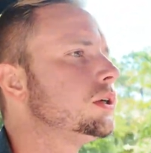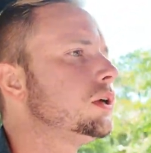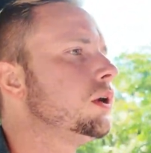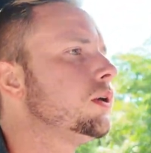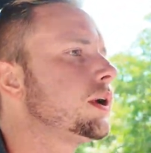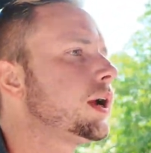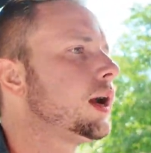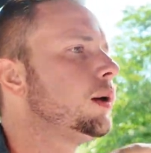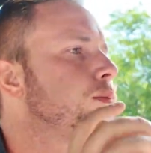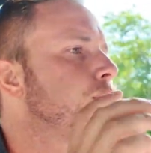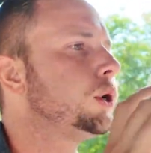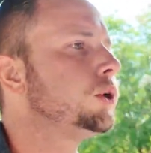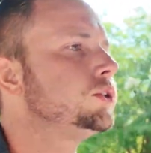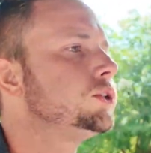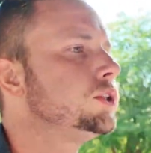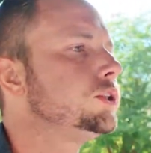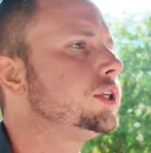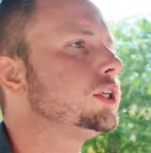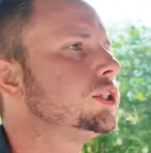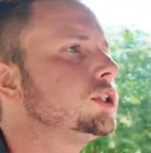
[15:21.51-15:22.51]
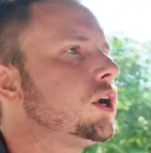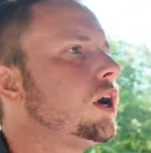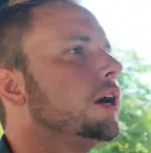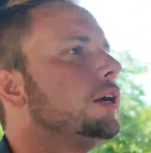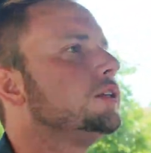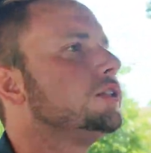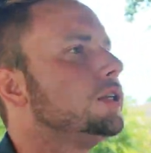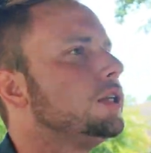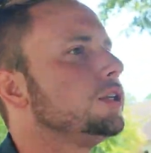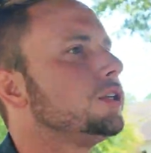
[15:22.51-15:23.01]
okay, I'm posting this
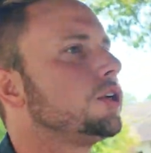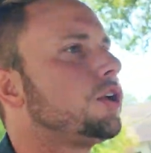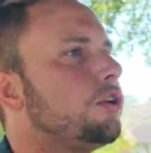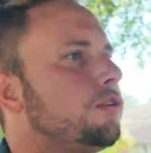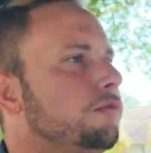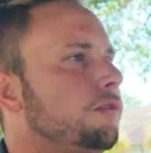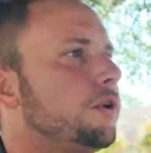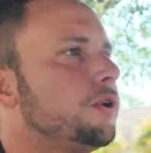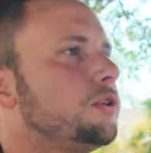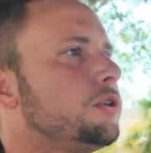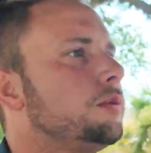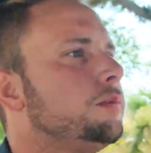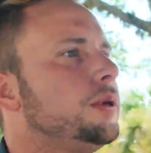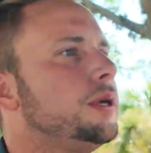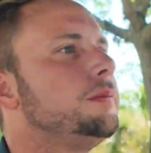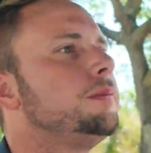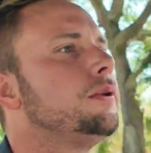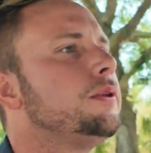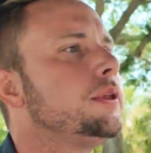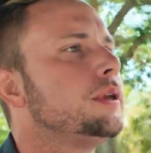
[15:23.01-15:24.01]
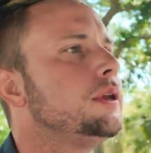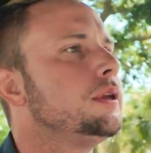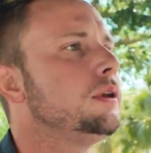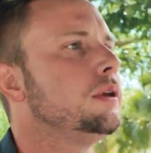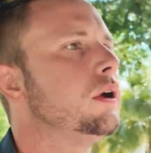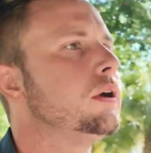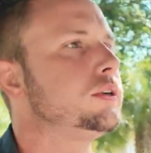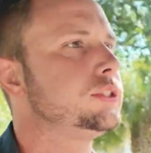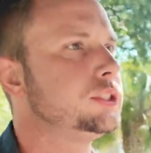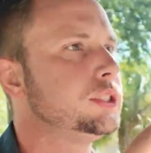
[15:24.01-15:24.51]
content to convert the people
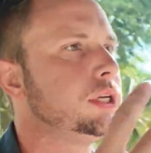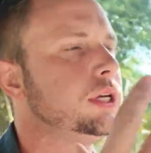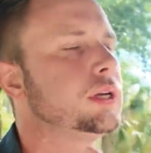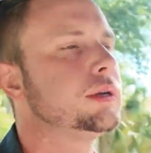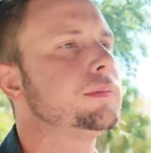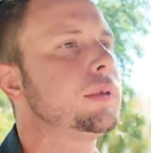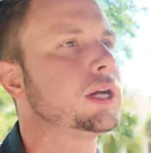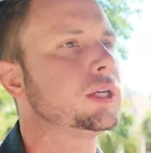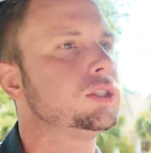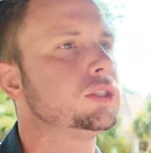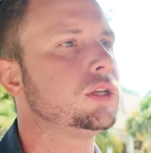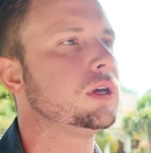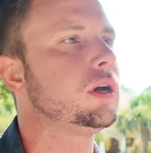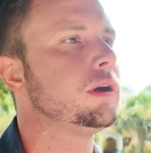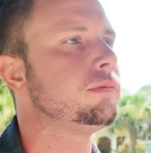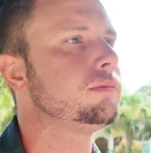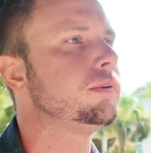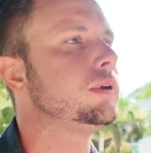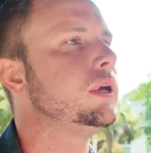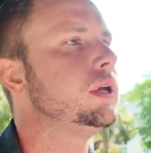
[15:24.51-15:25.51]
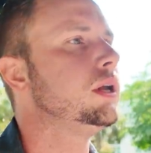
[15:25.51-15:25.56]
that are seeing my stuff,